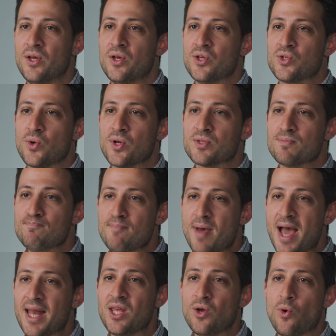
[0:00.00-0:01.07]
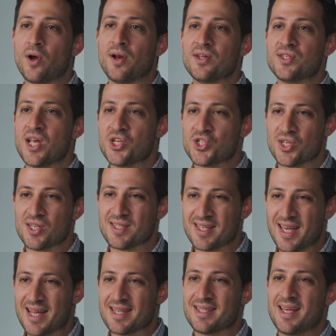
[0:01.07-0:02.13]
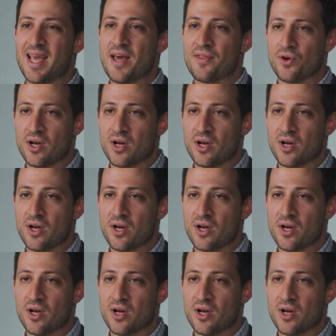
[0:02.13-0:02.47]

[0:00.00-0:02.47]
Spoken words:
So as many organizations get together